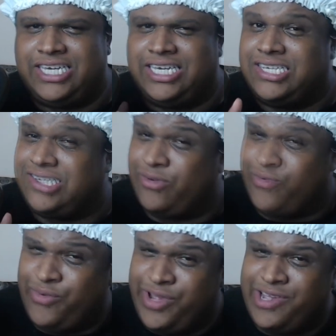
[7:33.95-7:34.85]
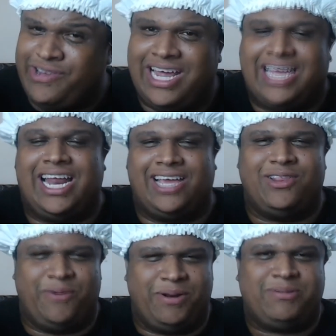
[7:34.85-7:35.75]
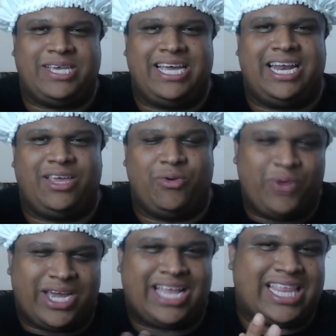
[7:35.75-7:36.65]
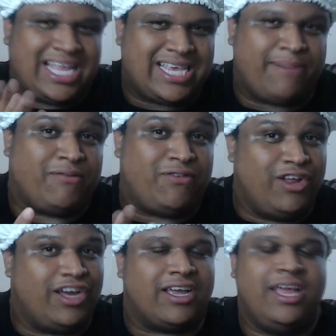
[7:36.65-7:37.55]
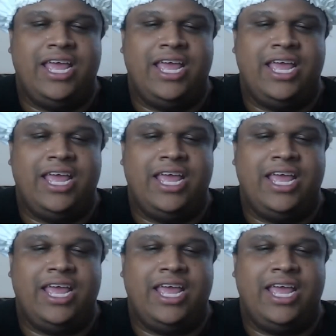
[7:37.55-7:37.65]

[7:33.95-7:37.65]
Is it real? Like, you know what I'm saying? Like, you would get that type of look.